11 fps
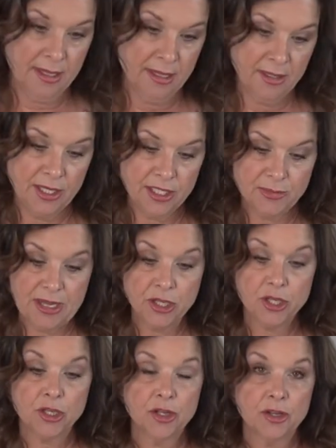You just make
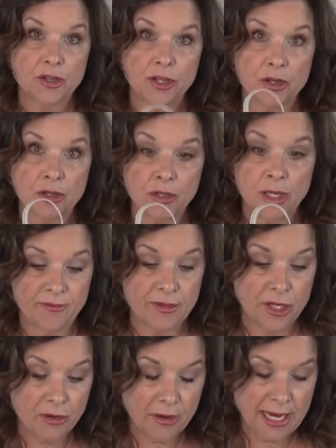your
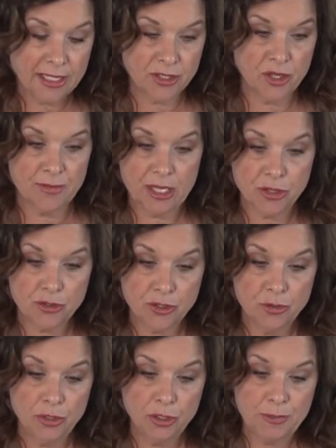figure 8, so you make your
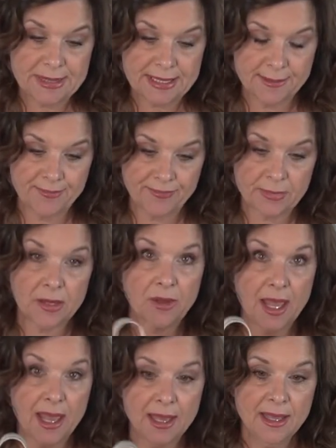2 loops,
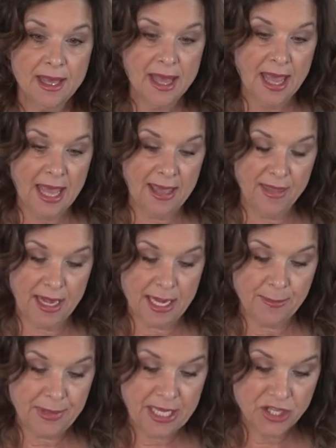okay? And then I
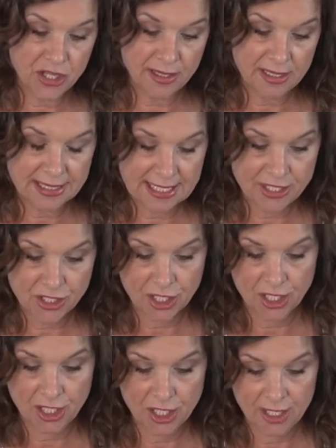pinch it in the
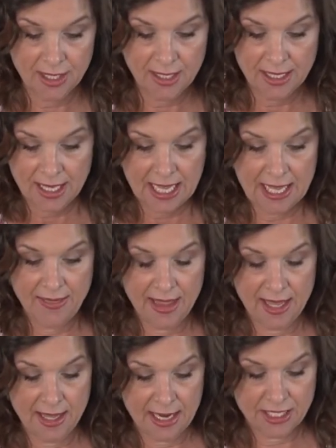center, and
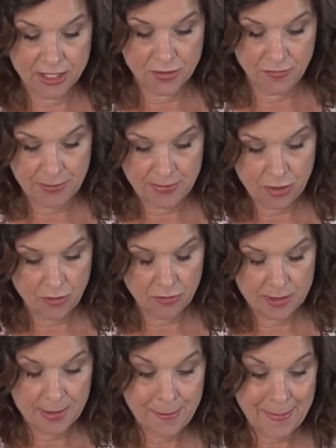then I just flip it over
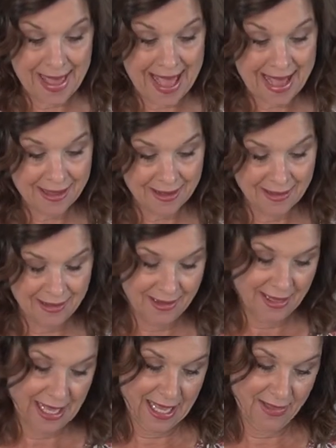in the back.
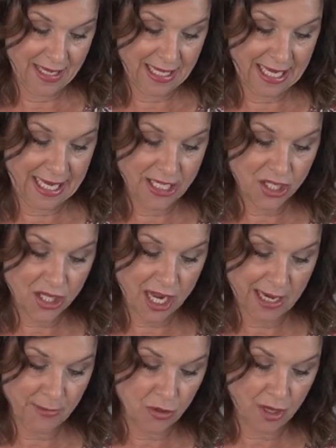And then each
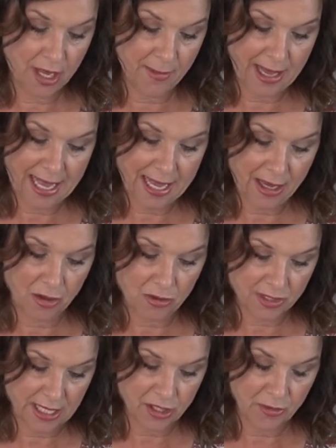time you come
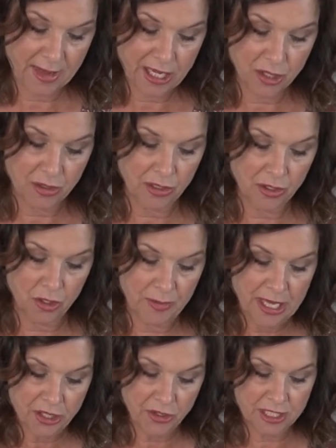out and you make your loop,
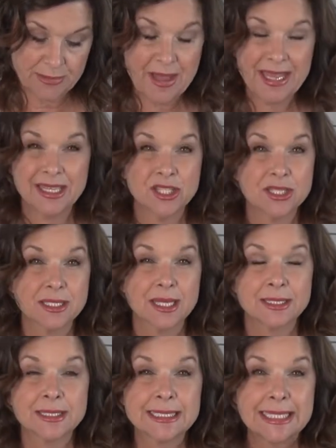you just make it just a
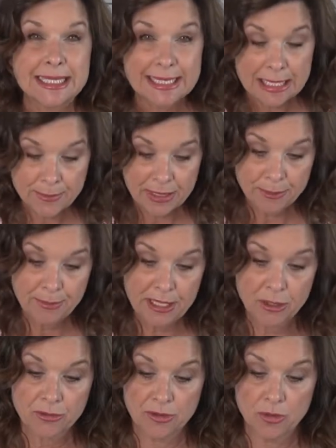teeny bit
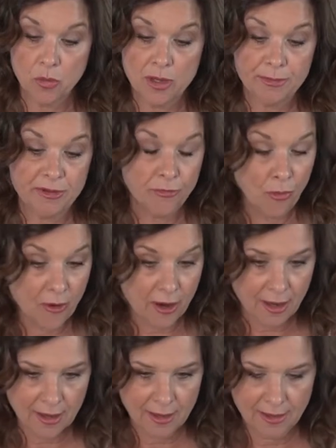bigger than the one
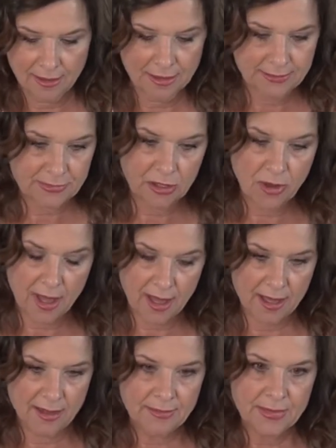before,
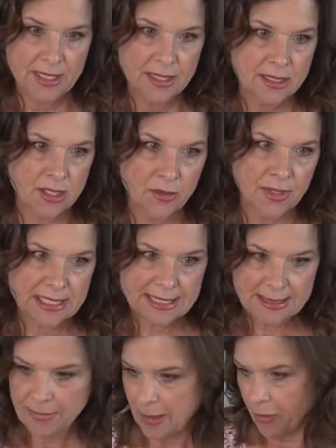okay? So this is,
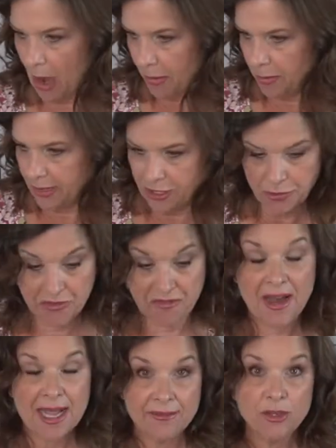I'm gonna probably do
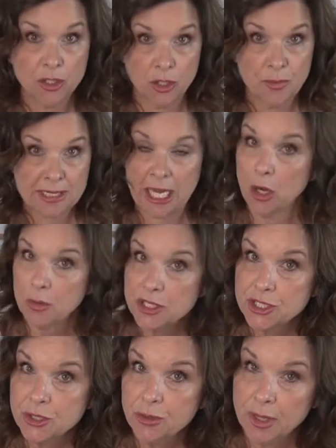5 loops. I always
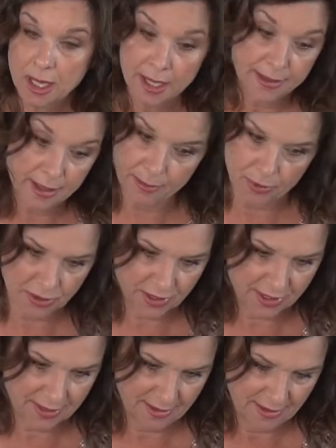do odd
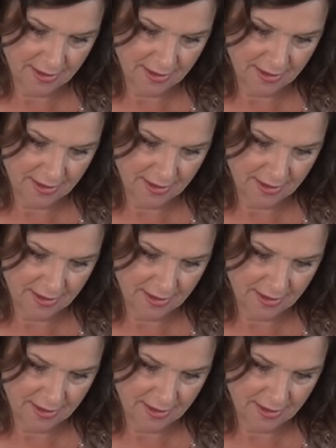numbers.